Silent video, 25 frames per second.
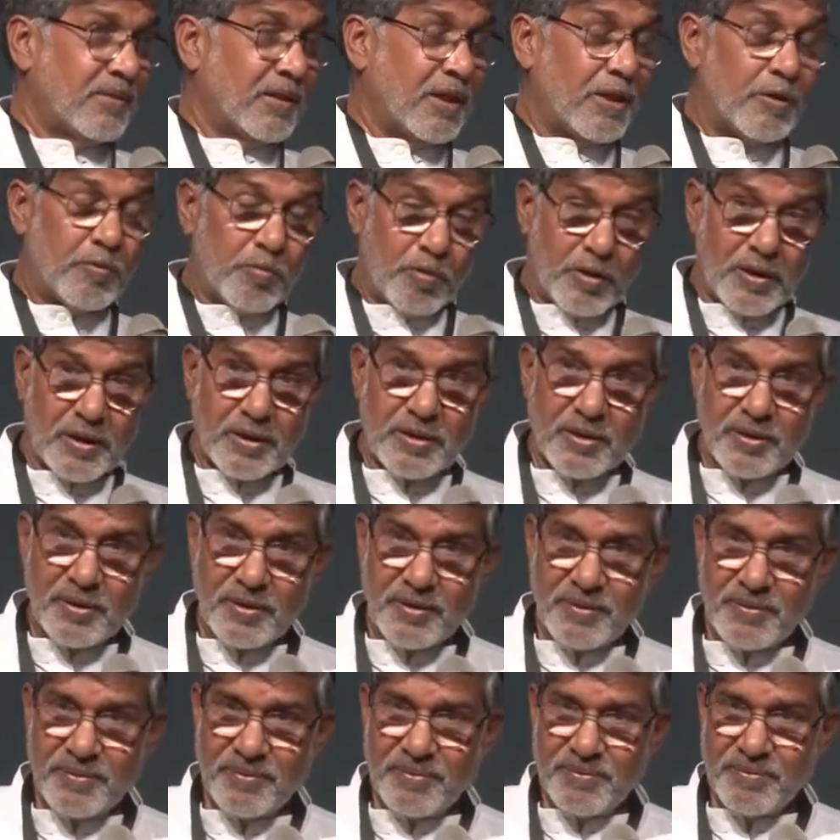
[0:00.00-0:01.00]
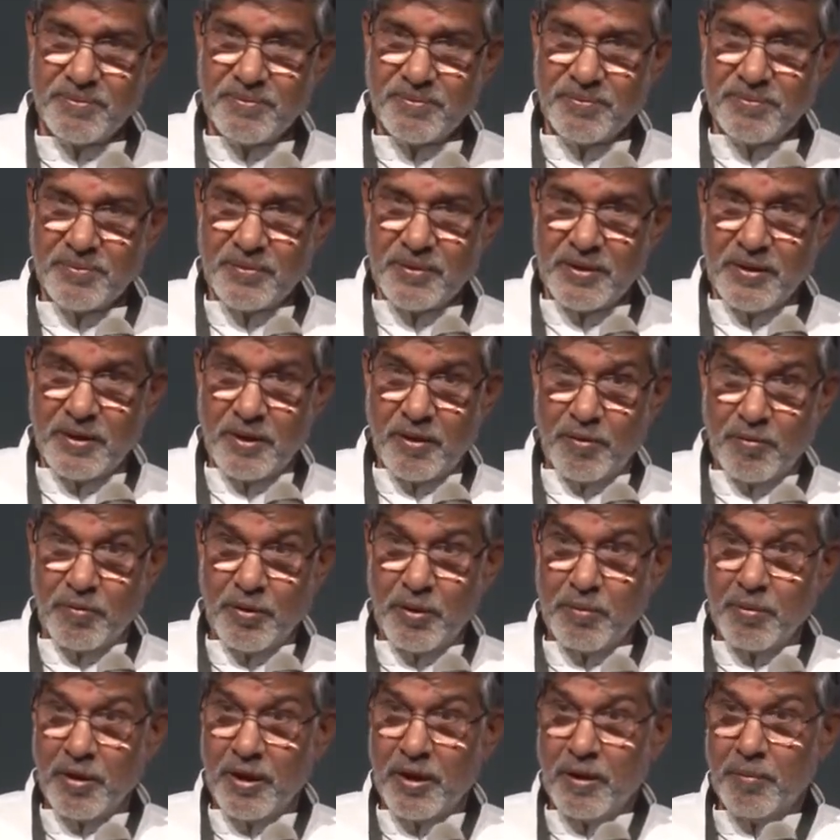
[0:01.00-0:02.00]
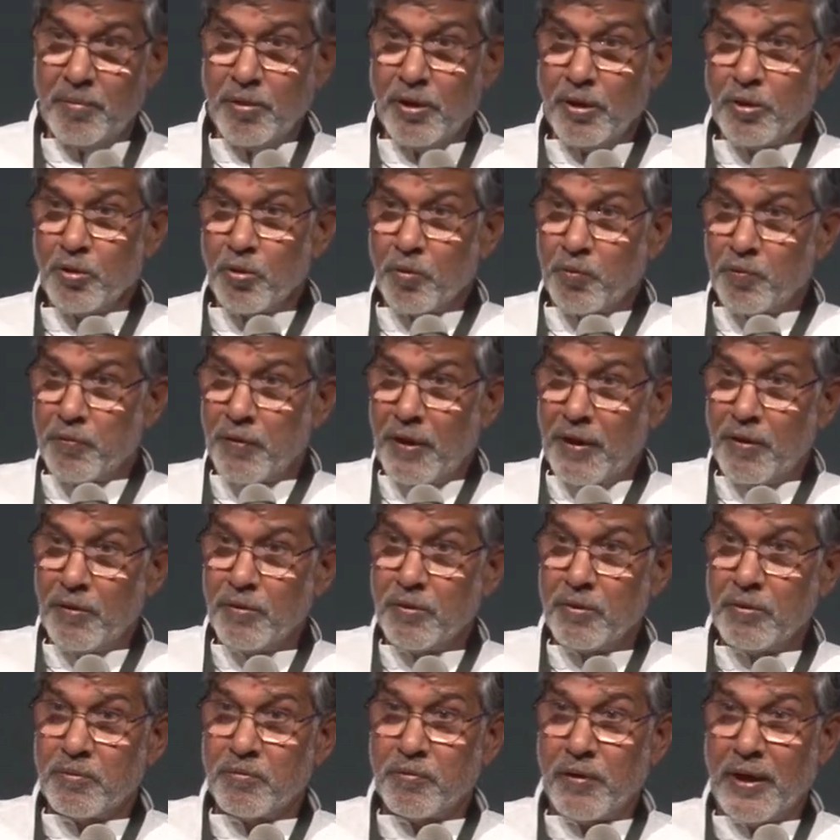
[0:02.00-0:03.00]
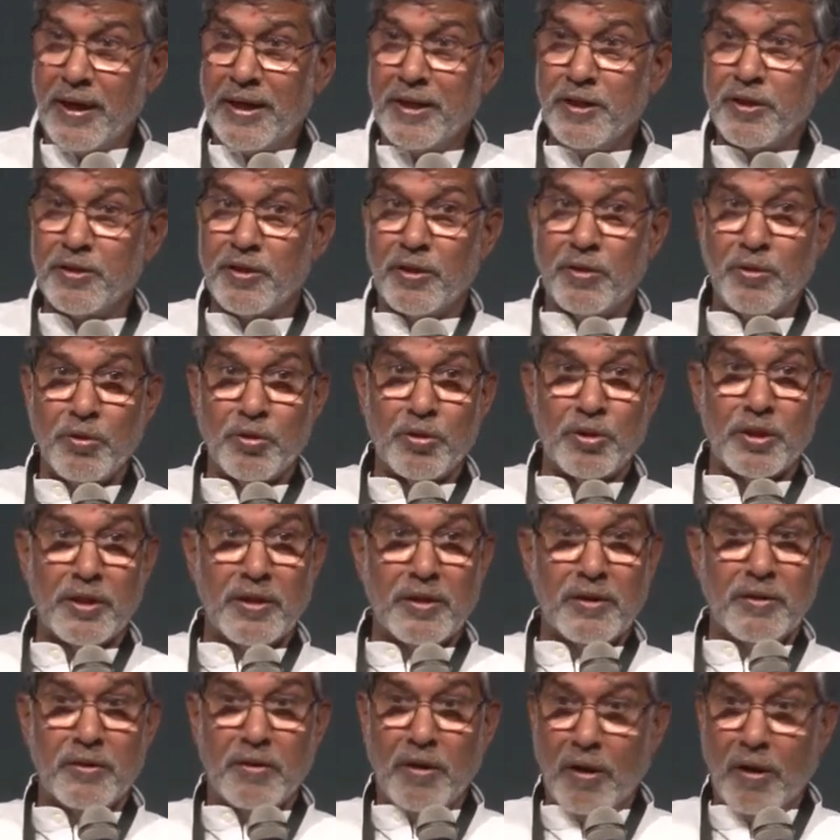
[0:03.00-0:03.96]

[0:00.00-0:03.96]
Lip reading: It worked. We were able to find solution